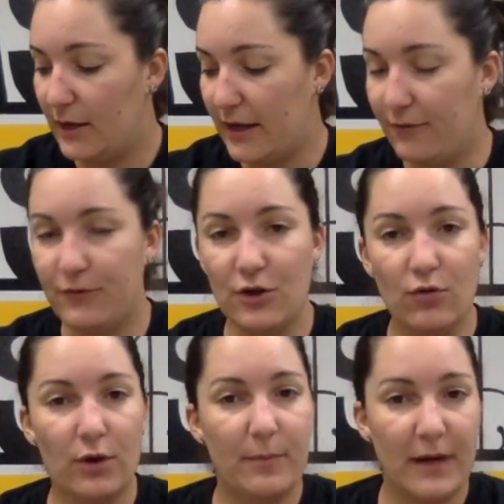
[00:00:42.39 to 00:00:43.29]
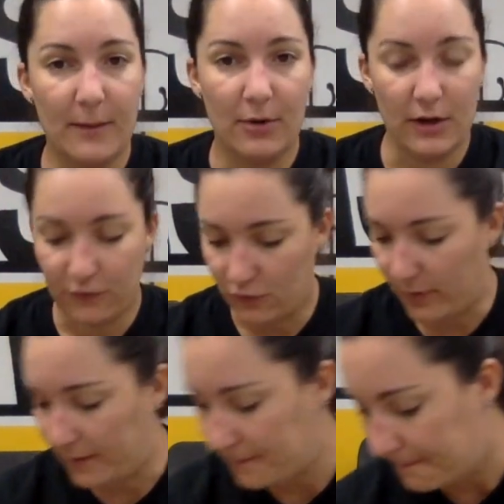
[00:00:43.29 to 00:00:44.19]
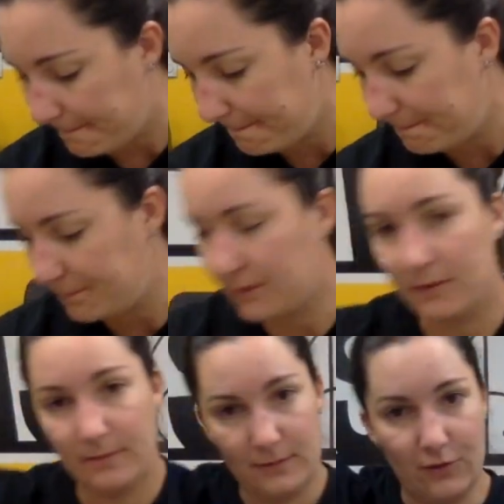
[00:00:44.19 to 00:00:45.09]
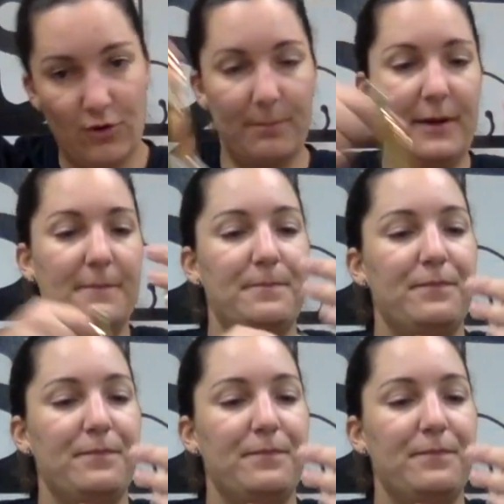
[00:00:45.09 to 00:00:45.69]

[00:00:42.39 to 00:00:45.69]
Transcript: If you were to pick up your instrument, the trumpet,